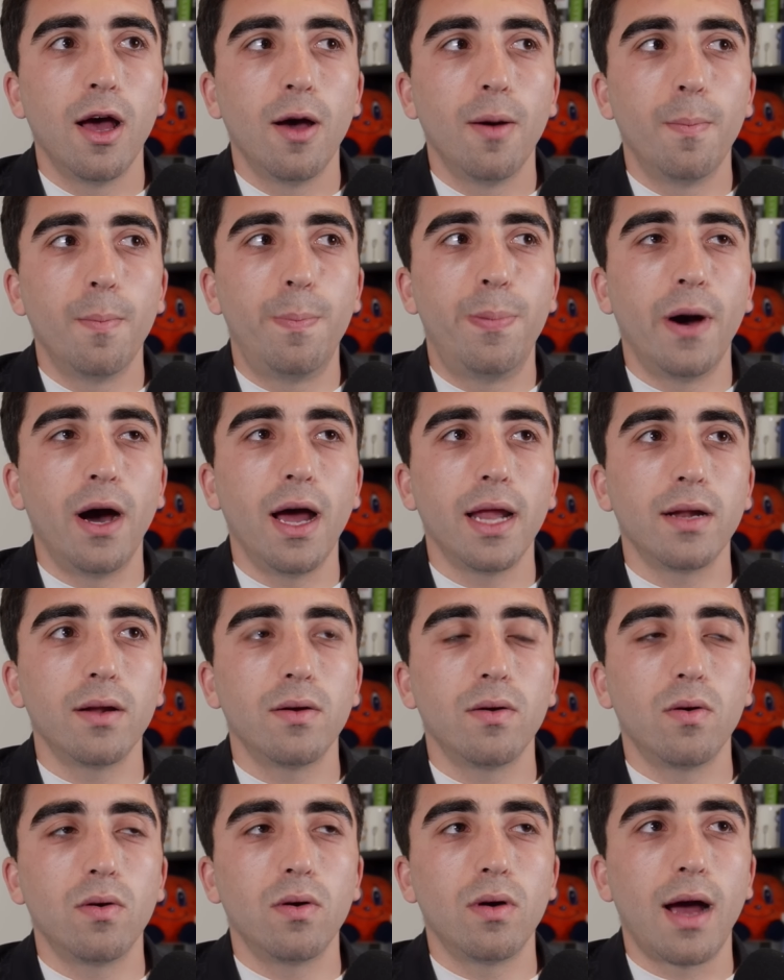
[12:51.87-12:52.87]
but
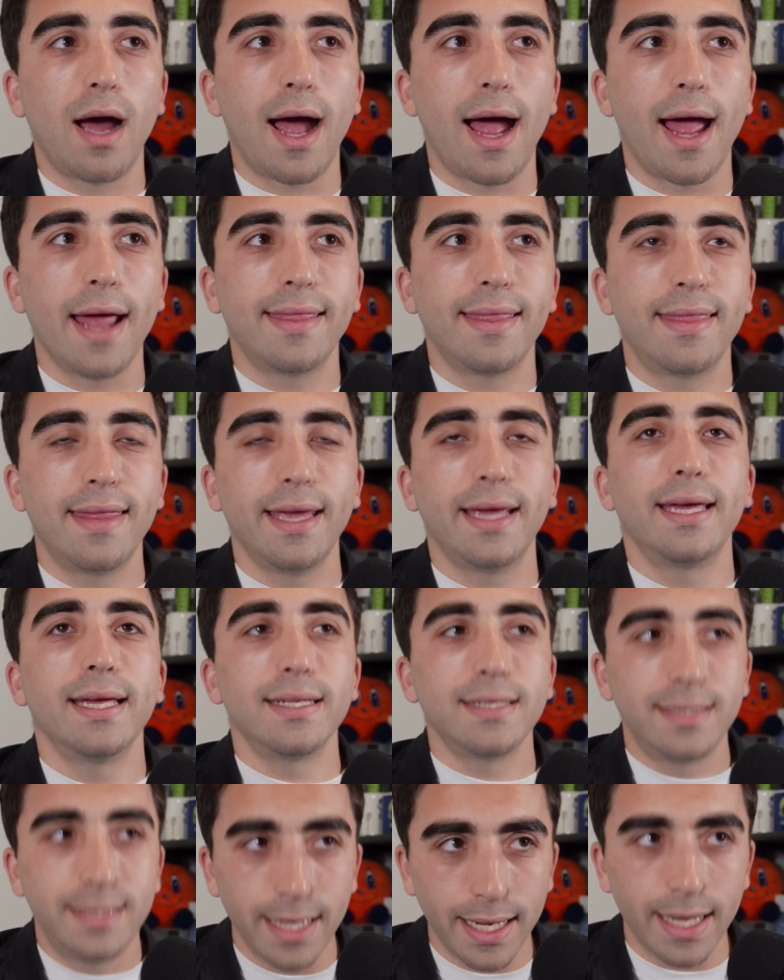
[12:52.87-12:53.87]
I think
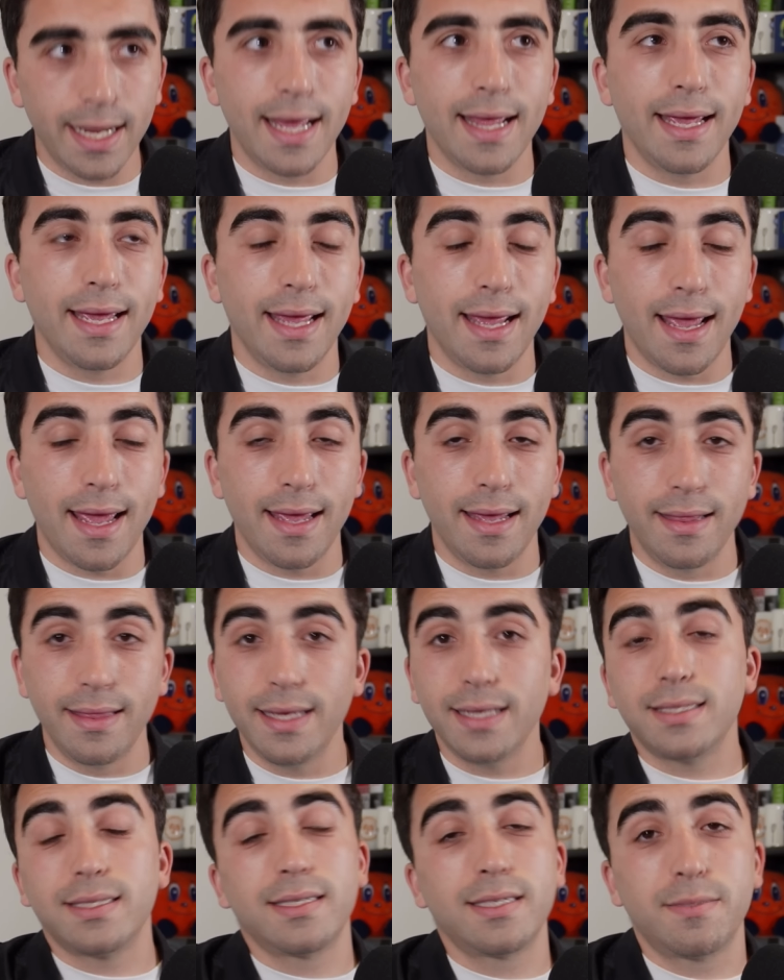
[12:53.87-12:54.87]
it did, in
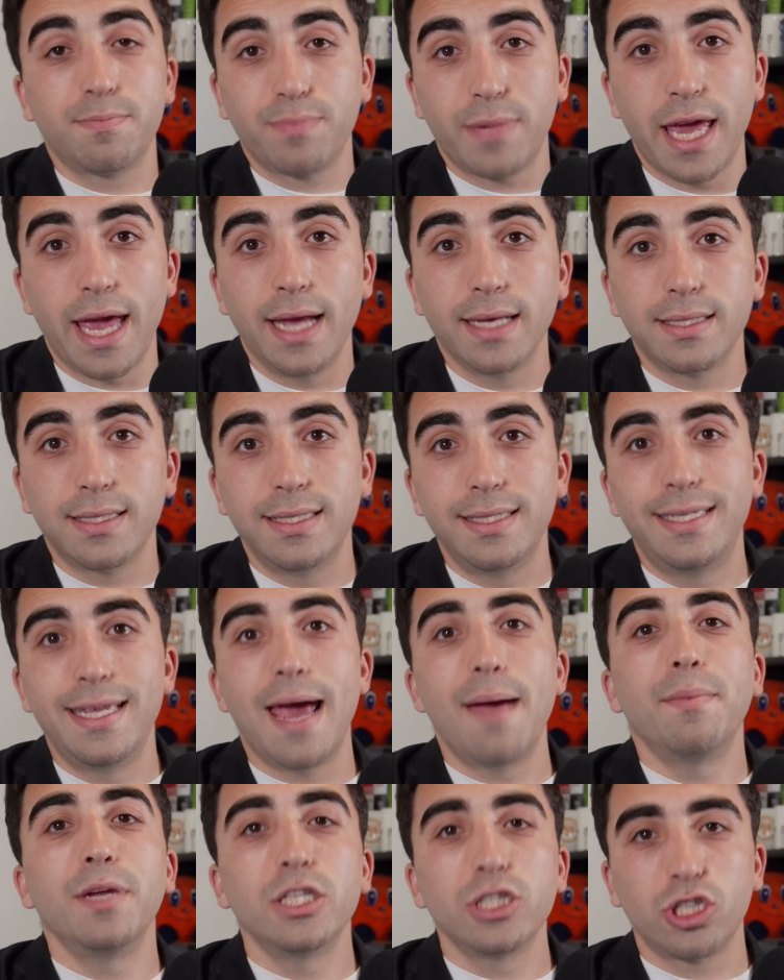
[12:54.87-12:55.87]
this case,
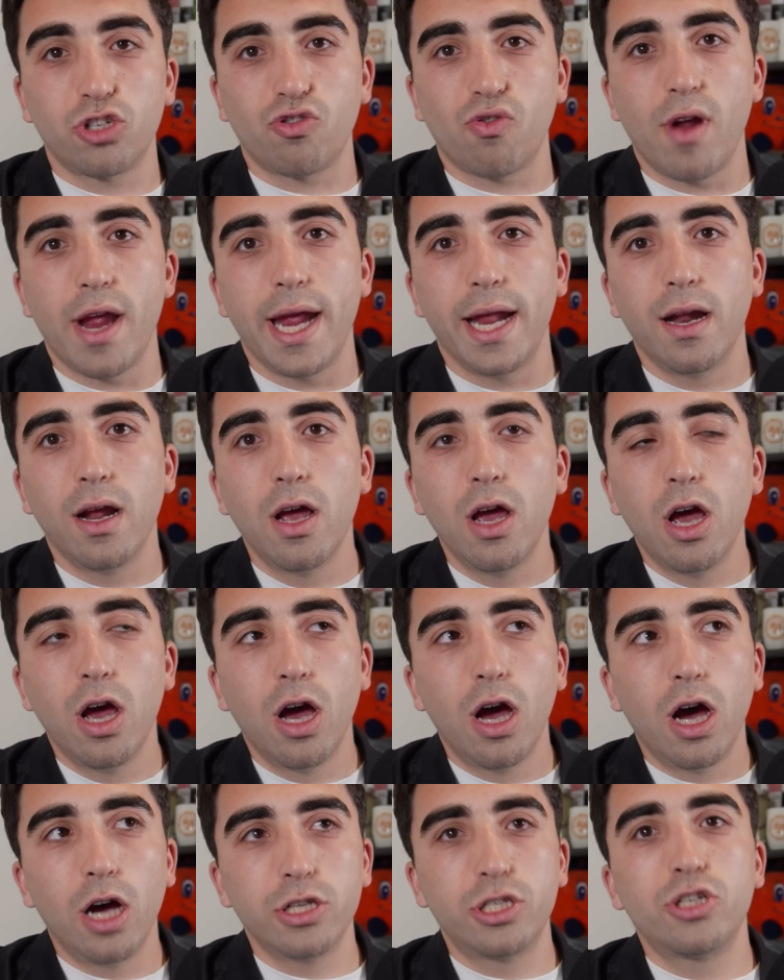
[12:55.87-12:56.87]
demonstrate
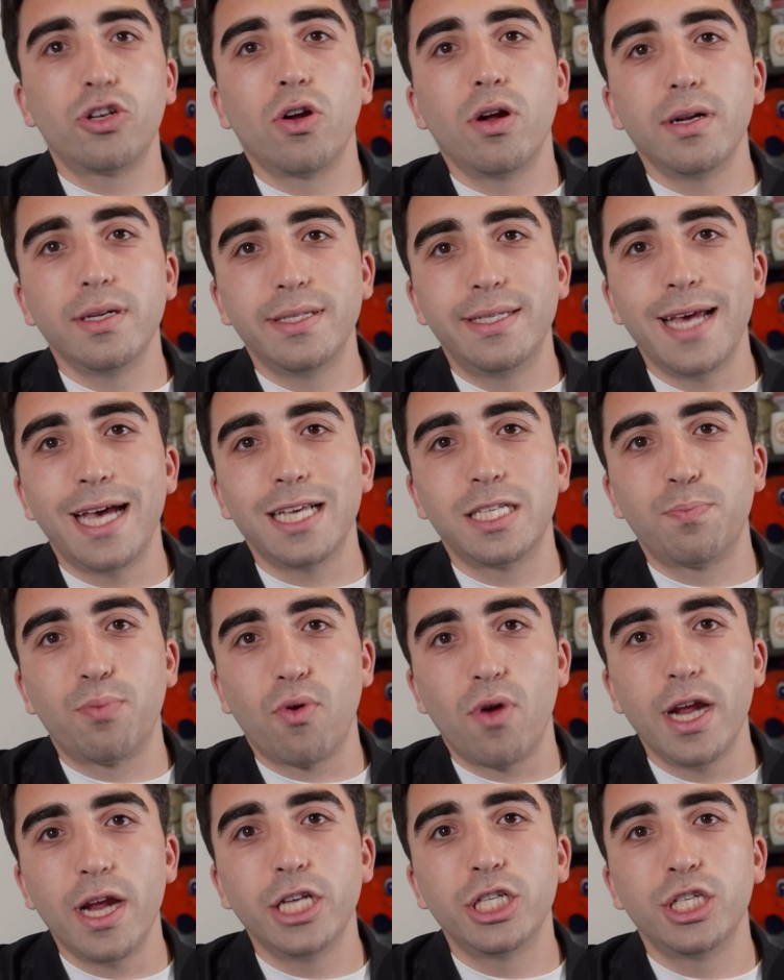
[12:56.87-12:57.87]
a certain
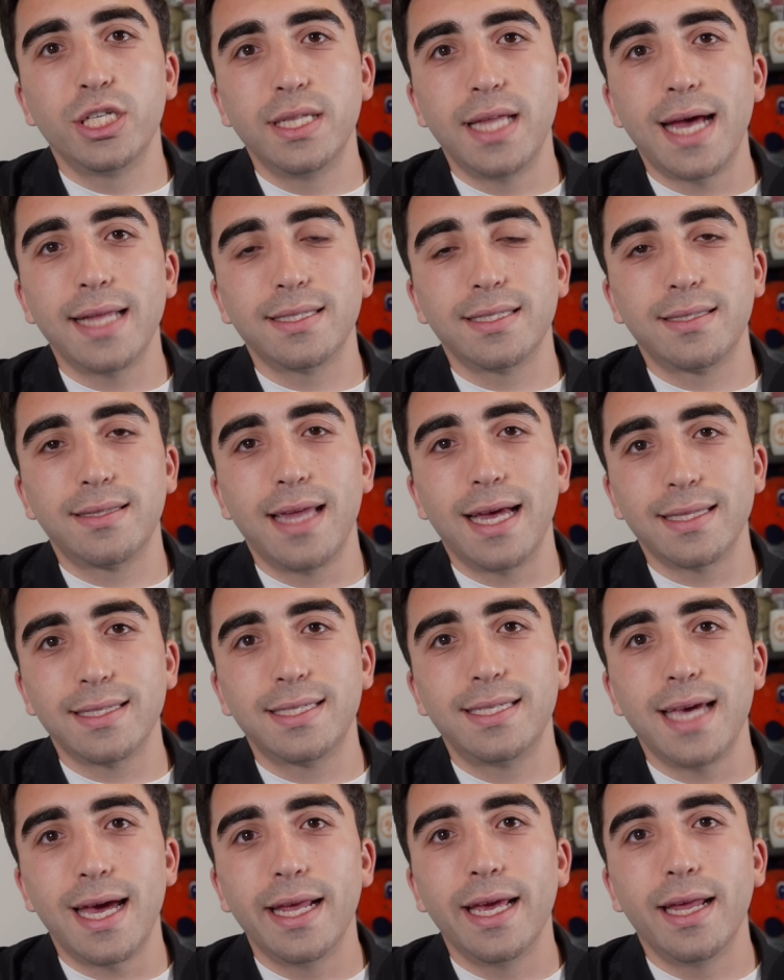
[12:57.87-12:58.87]
desperation that's that
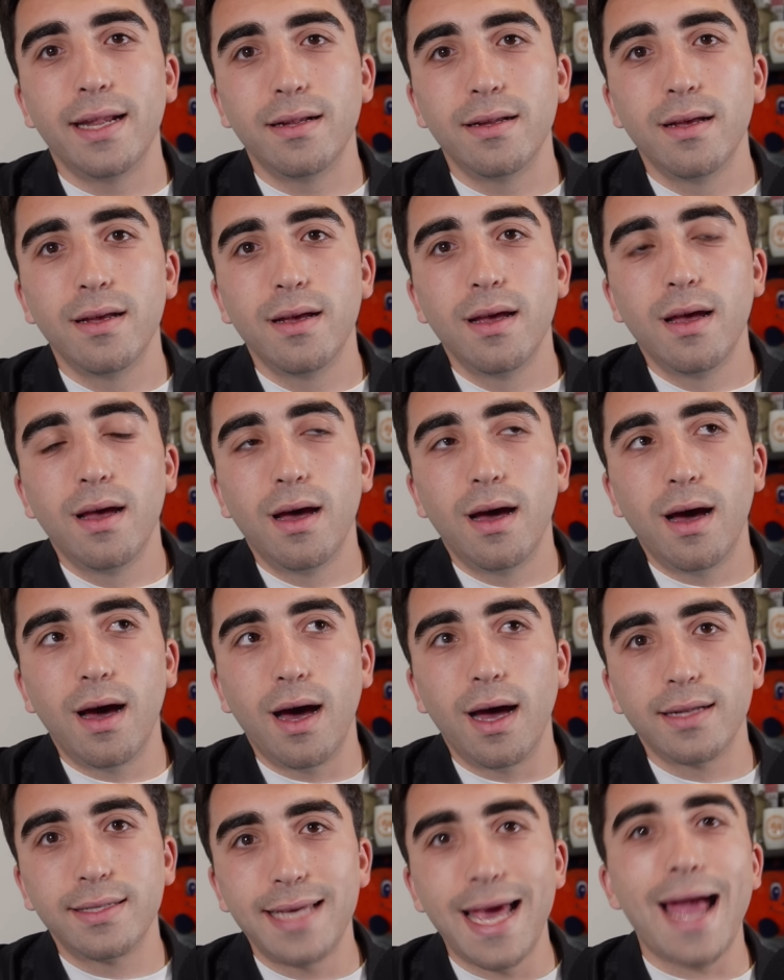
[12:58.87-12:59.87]
set in
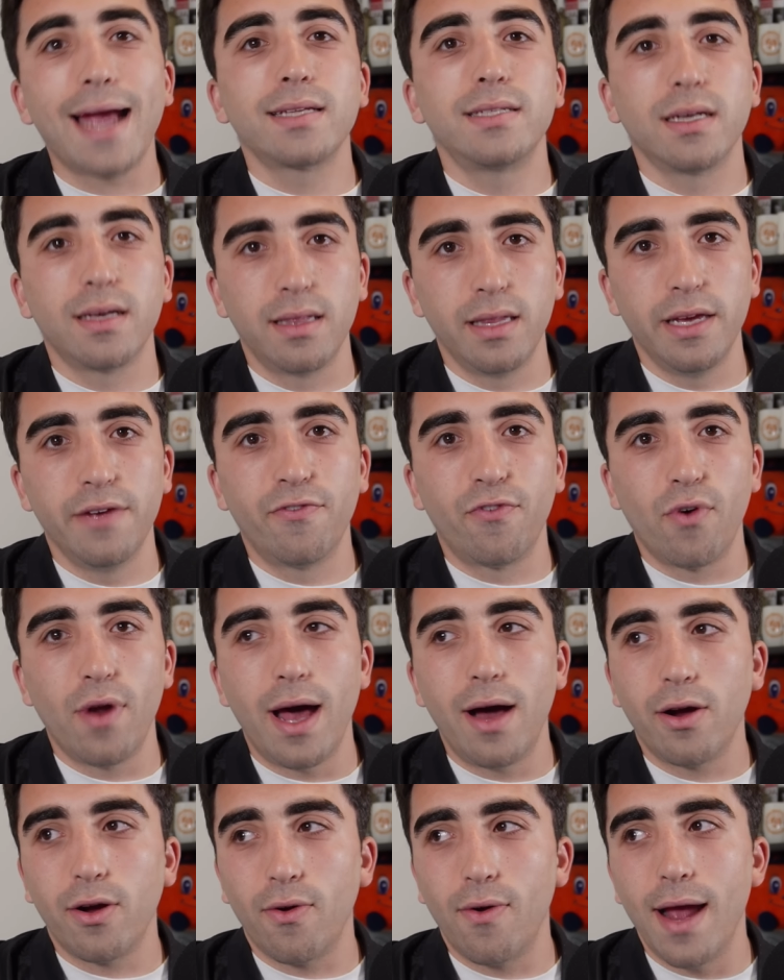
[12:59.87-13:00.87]
uh, tactically for
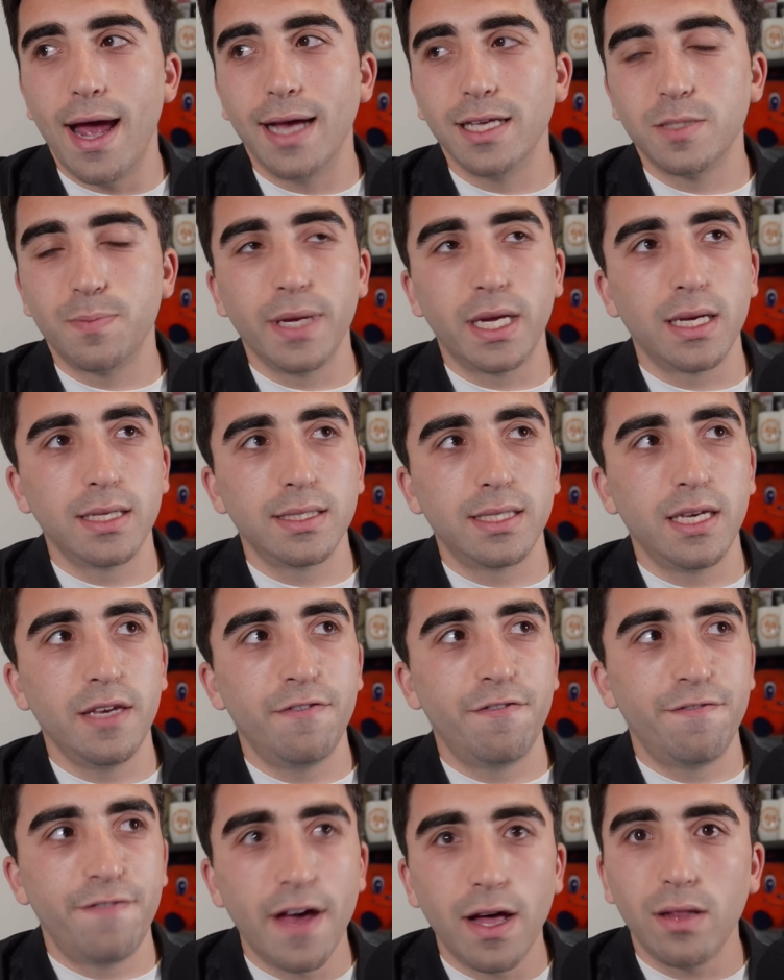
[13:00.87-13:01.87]
Alcaraz, because he
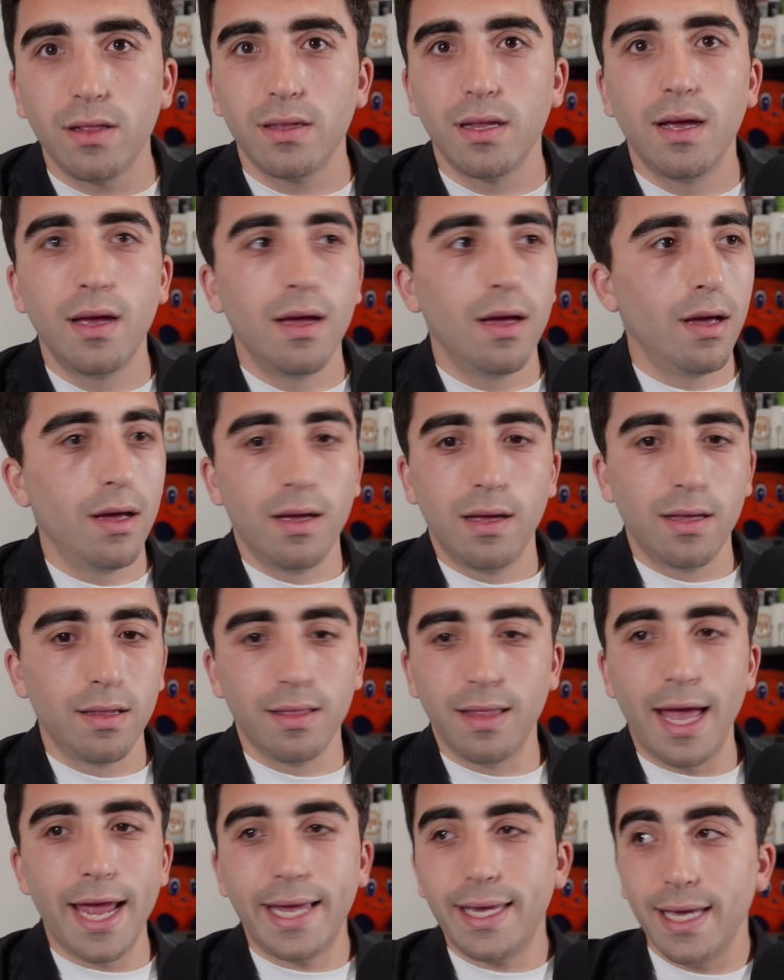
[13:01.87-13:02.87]
felt
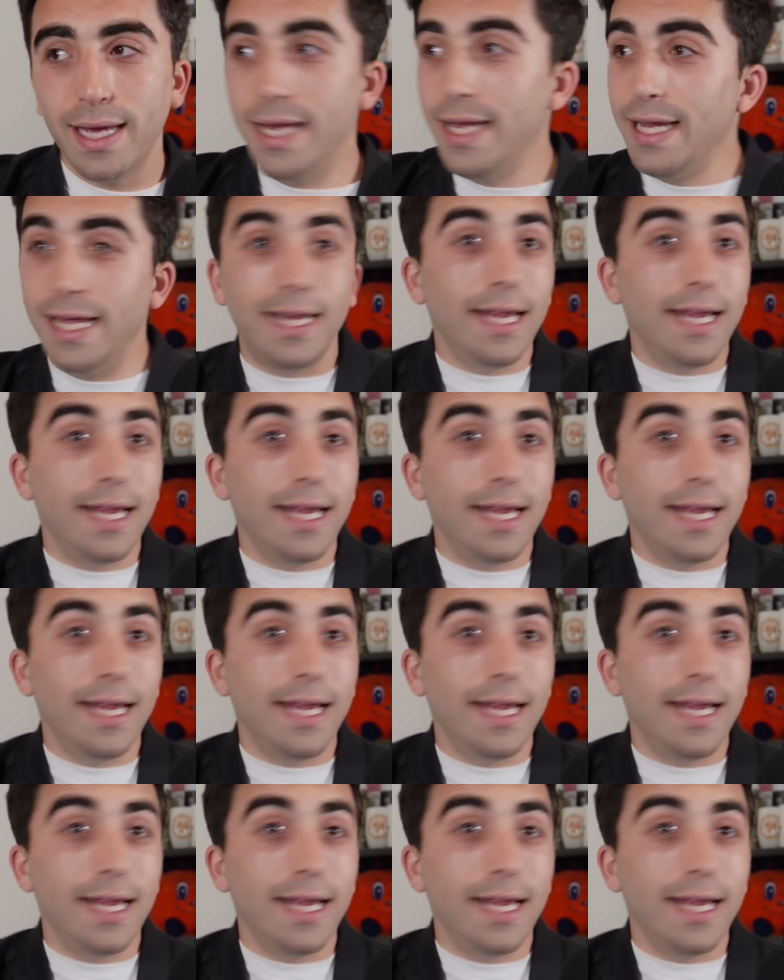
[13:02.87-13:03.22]
like he needed